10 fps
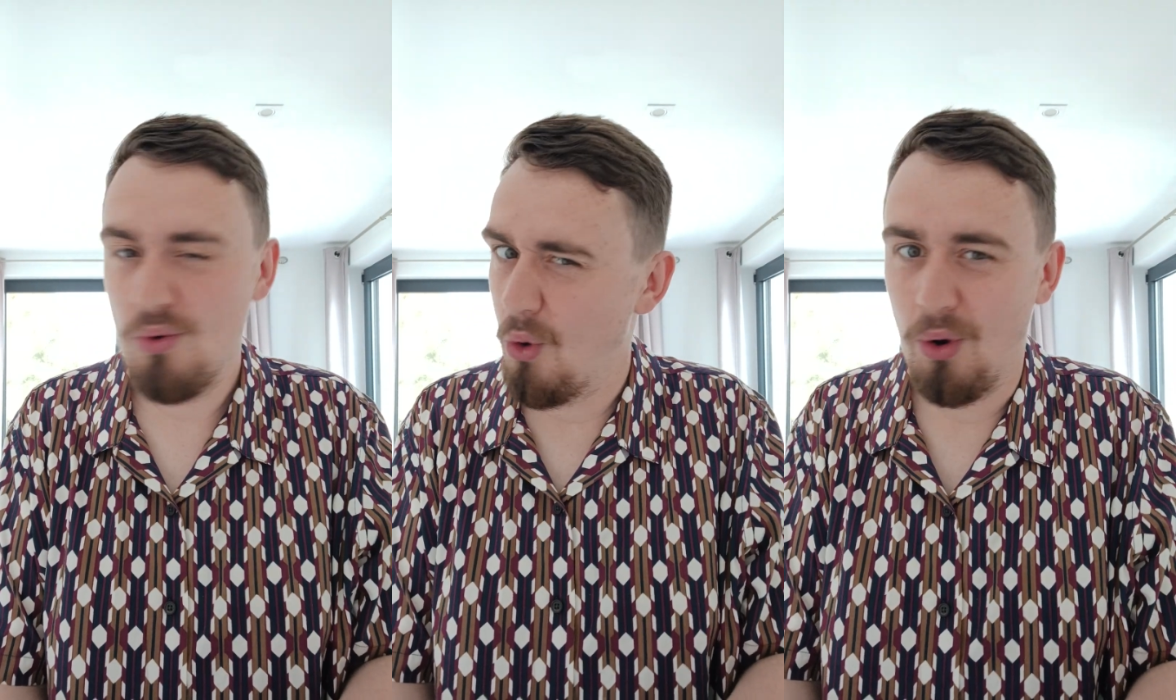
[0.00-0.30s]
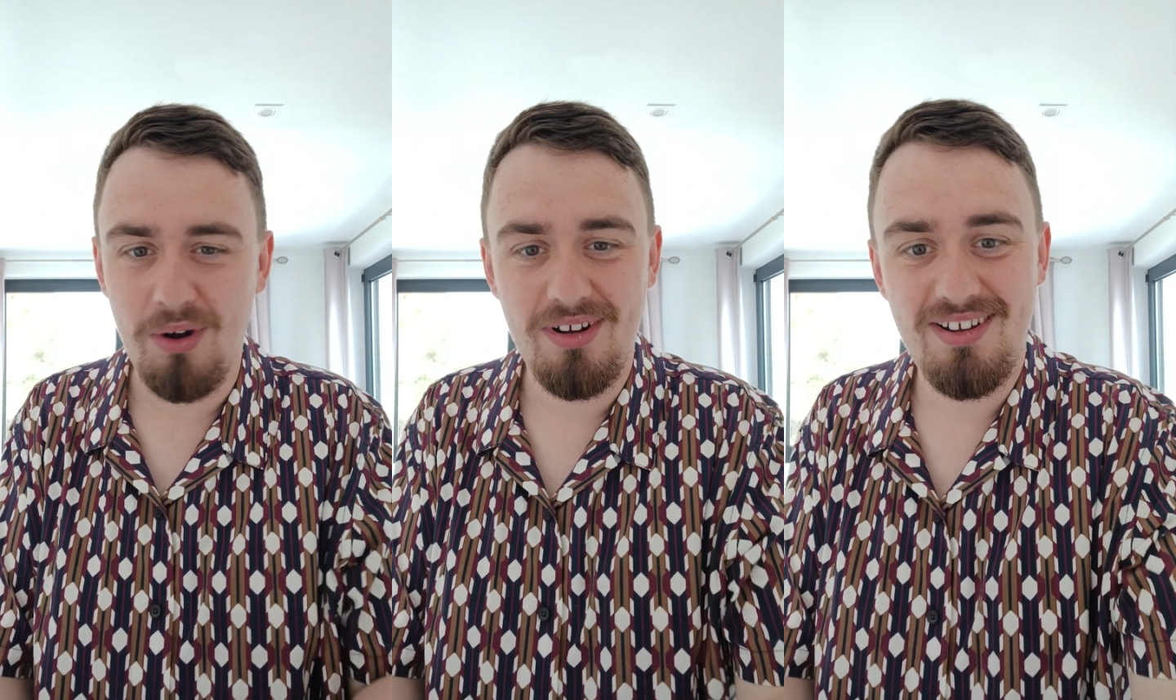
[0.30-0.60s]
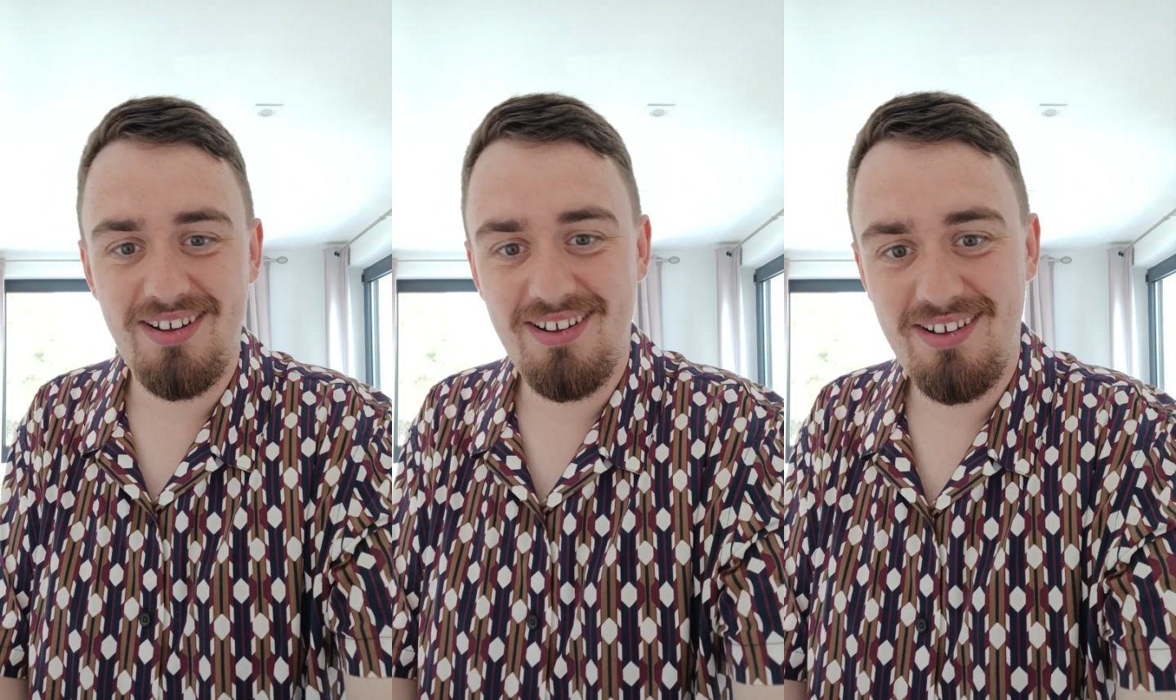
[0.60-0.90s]
Ooh.
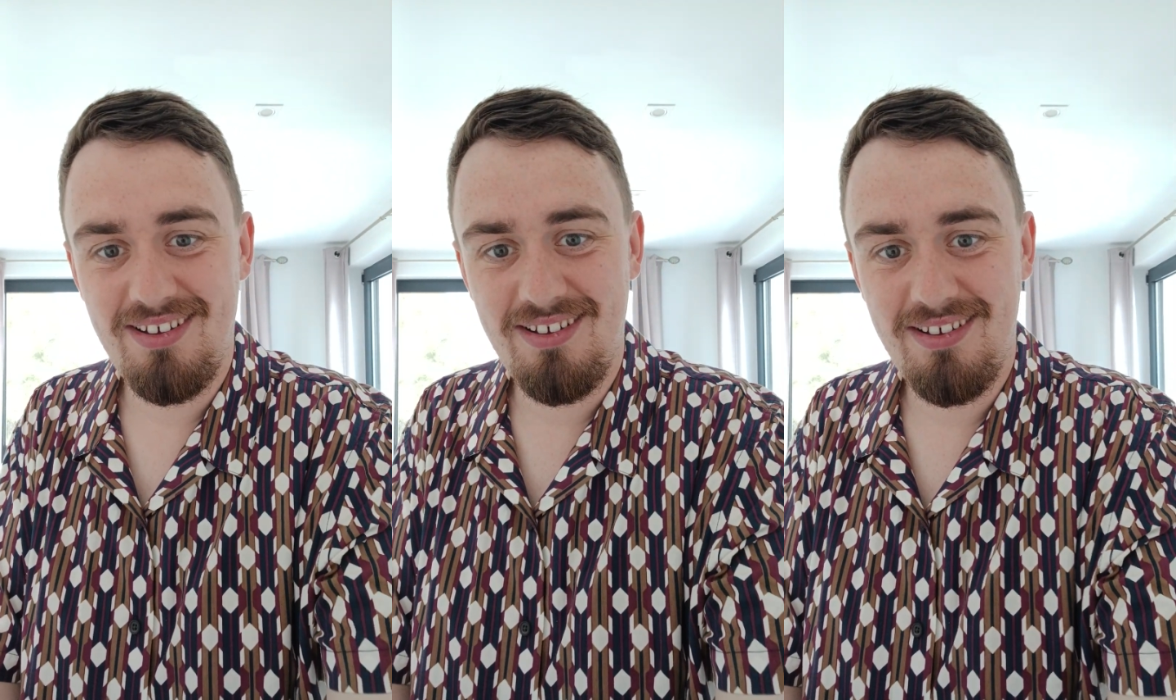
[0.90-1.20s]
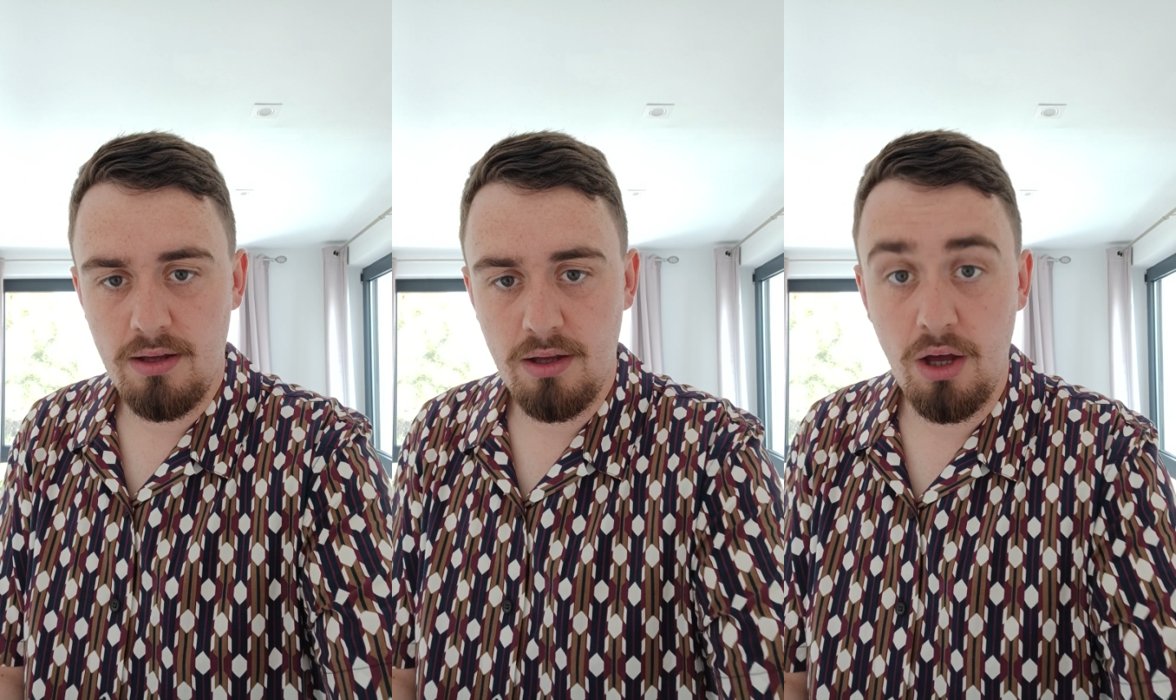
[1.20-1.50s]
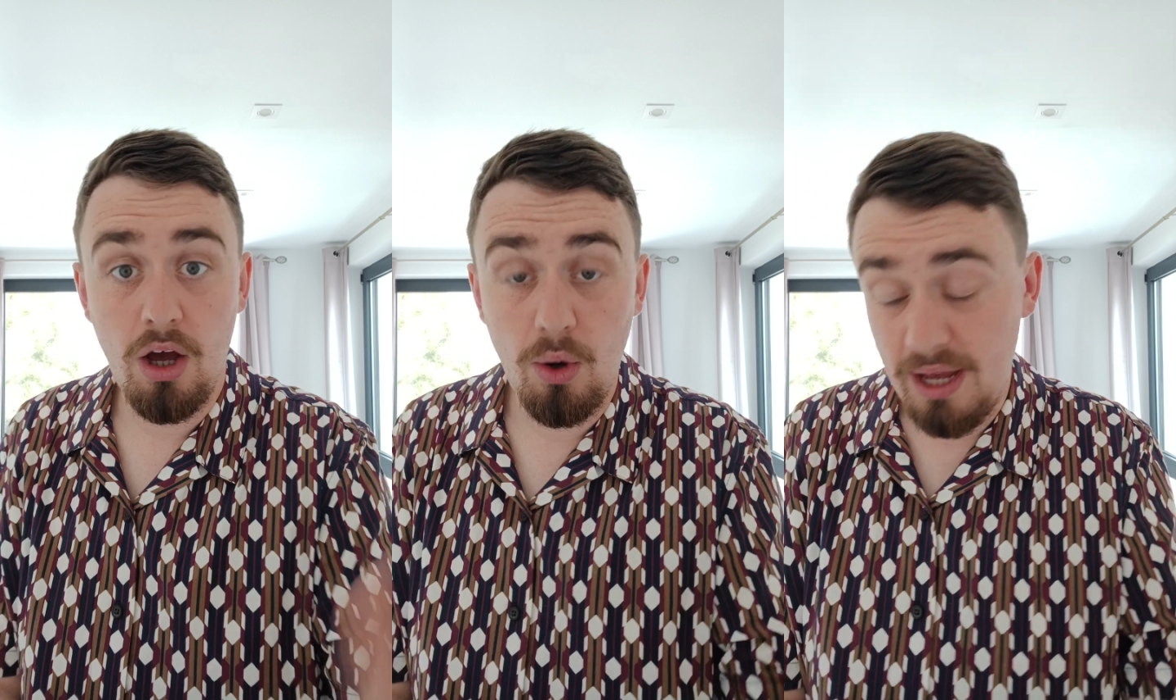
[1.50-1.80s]

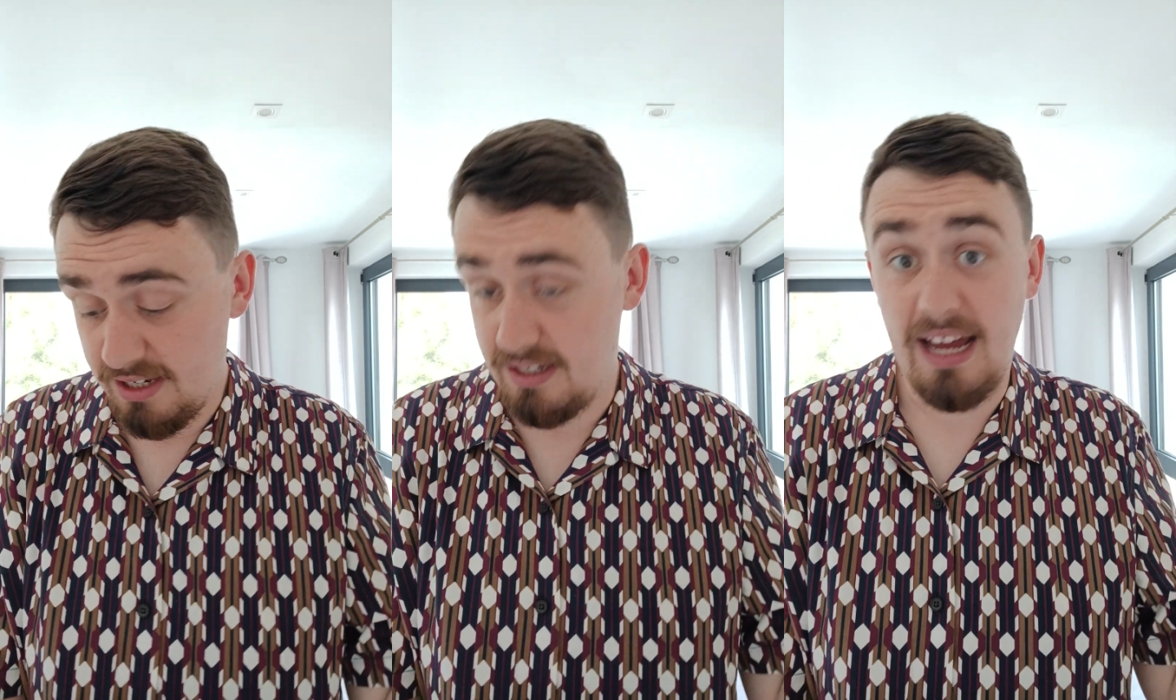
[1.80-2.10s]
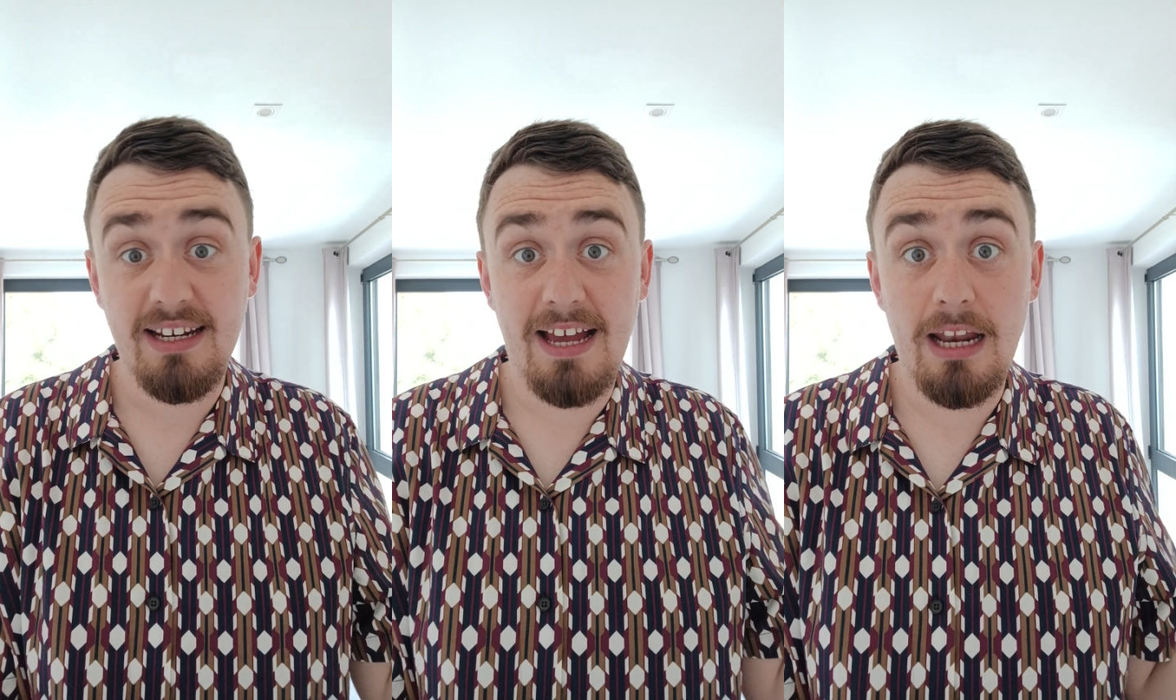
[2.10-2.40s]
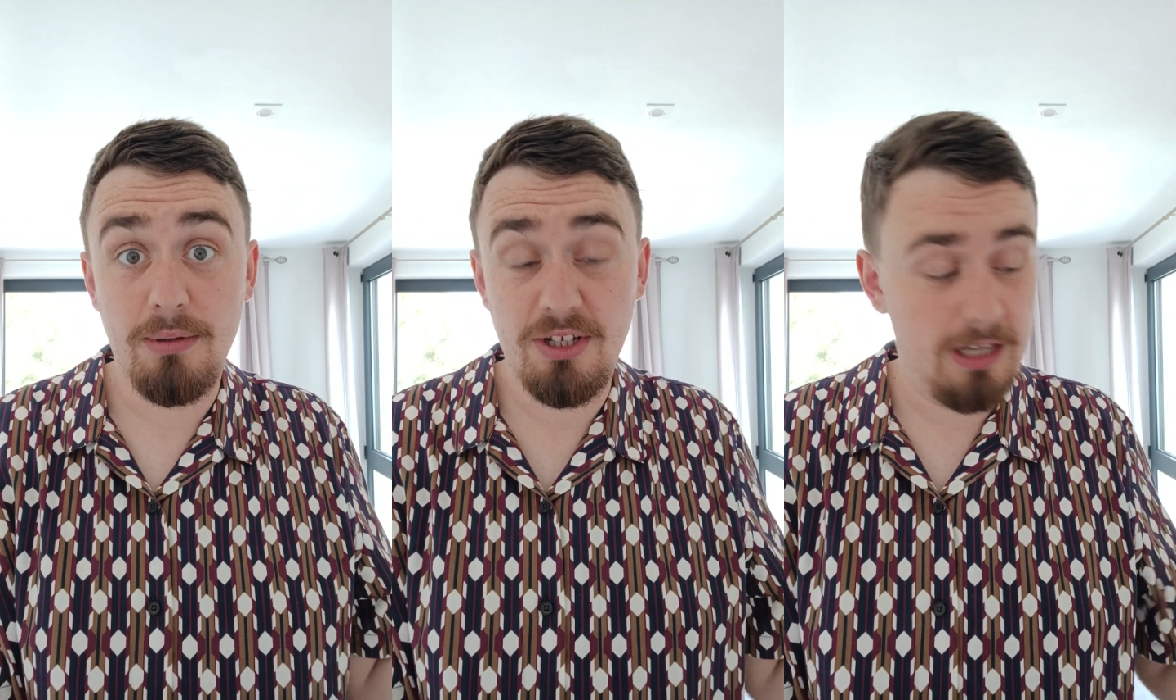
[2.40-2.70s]
Oh yes, and
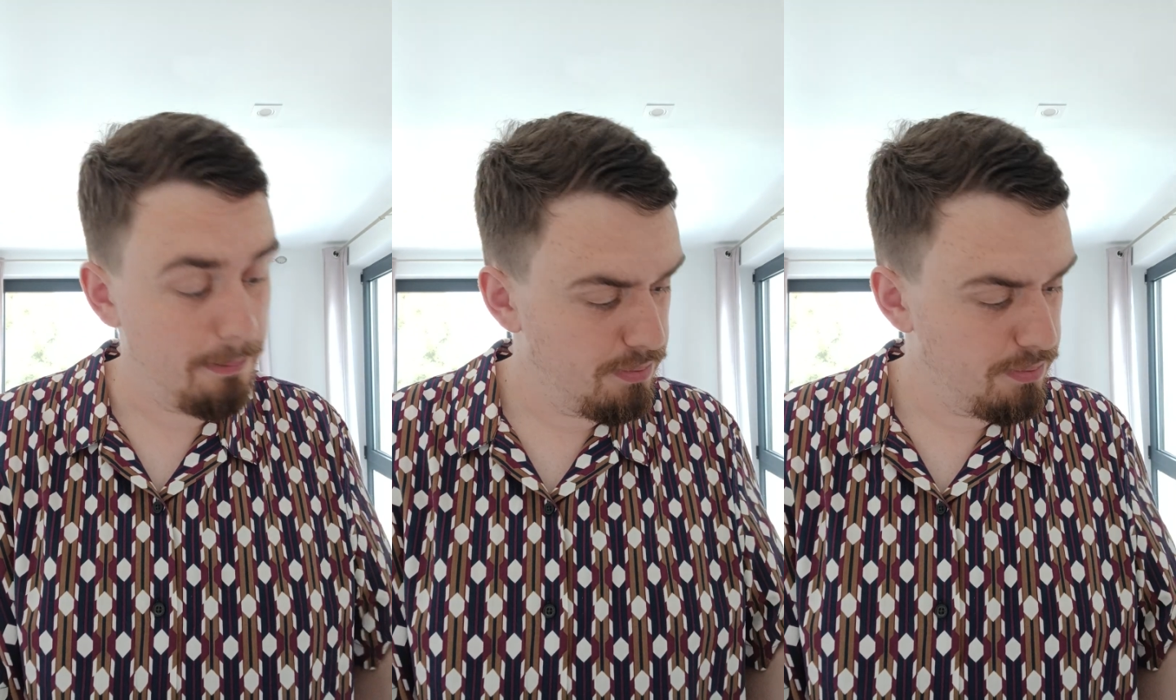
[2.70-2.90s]
Callum and Sab's